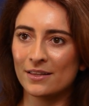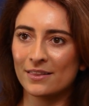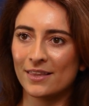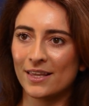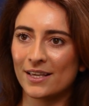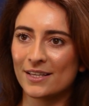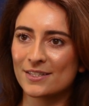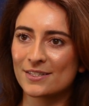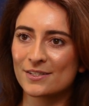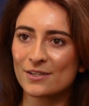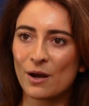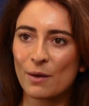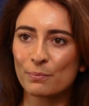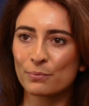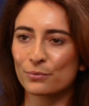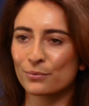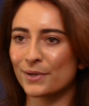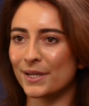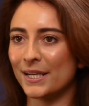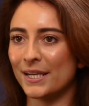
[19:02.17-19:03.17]
they stop
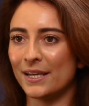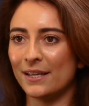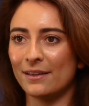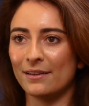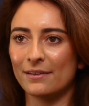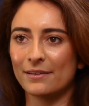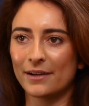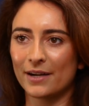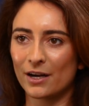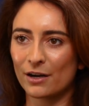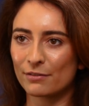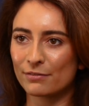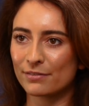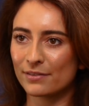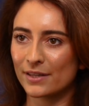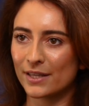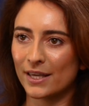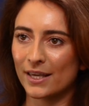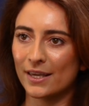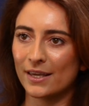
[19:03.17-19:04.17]
reading
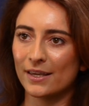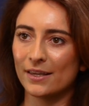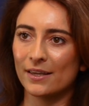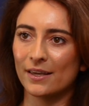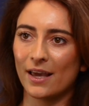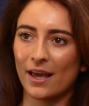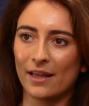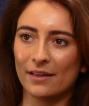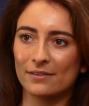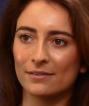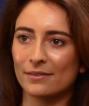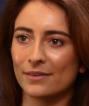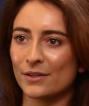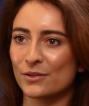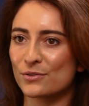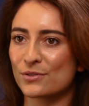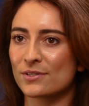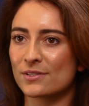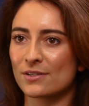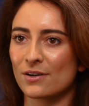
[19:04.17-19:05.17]
carefully and
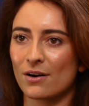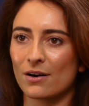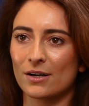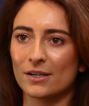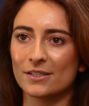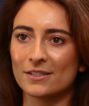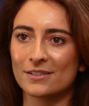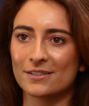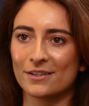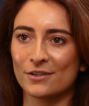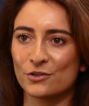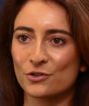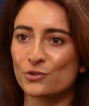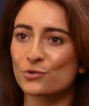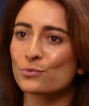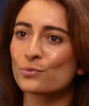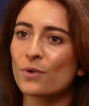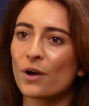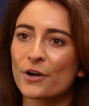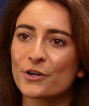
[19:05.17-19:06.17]
they'll start
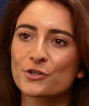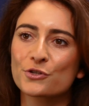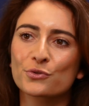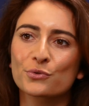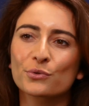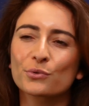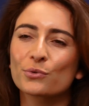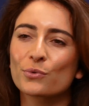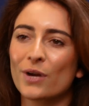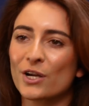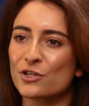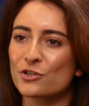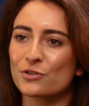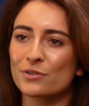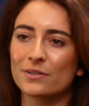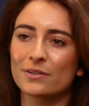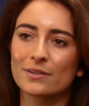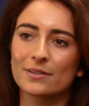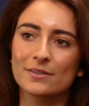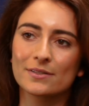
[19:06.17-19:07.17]
to rush through
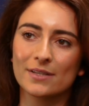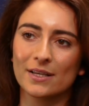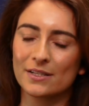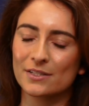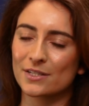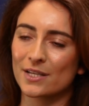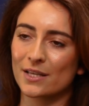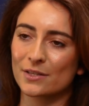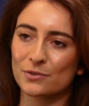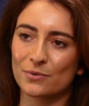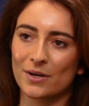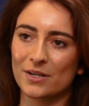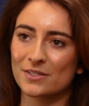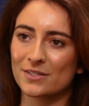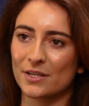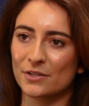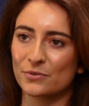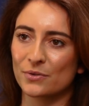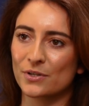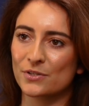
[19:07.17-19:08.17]
questions, etc.,
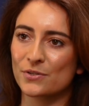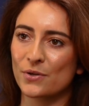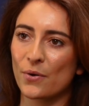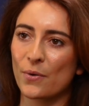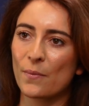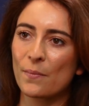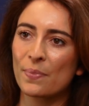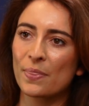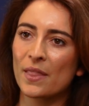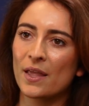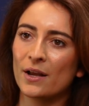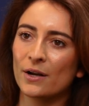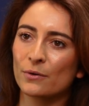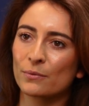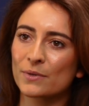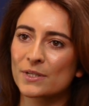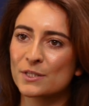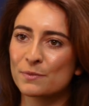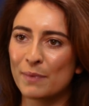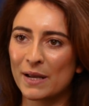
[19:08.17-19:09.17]
etc. So
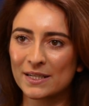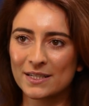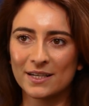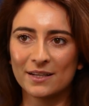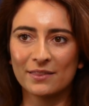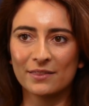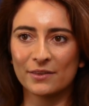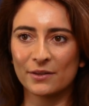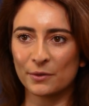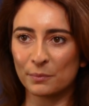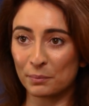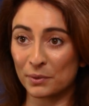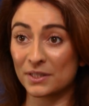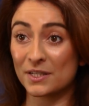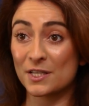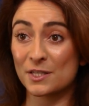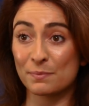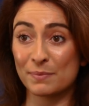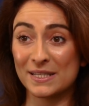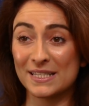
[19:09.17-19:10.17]
respecting the
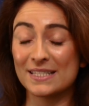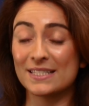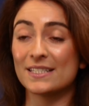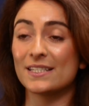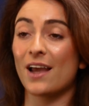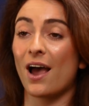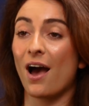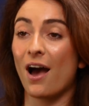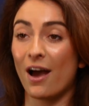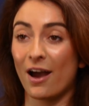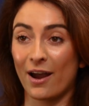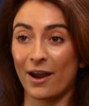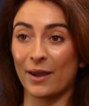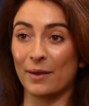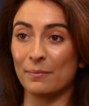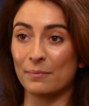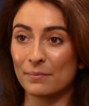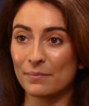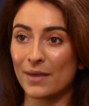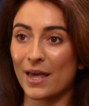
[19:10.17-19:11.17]
participants'
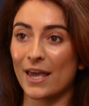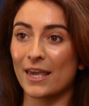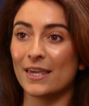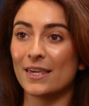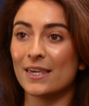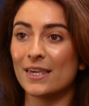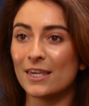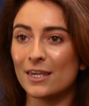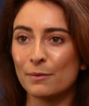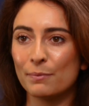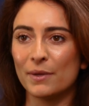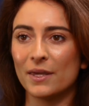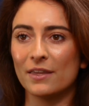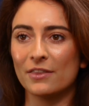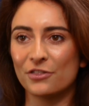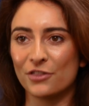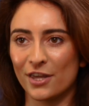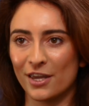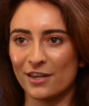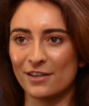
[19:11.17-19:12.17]
time and keeping
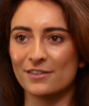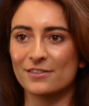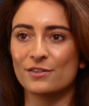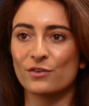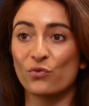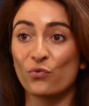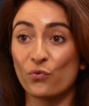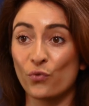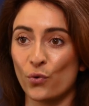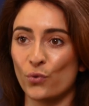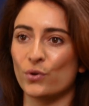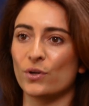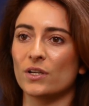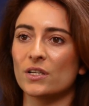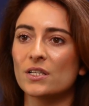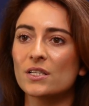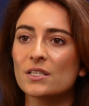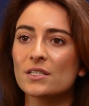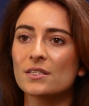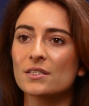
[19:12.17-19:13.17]
things
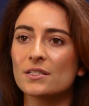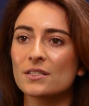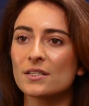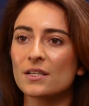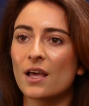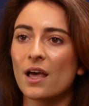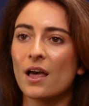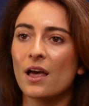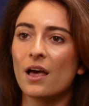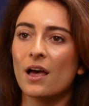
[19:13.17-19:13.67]
focused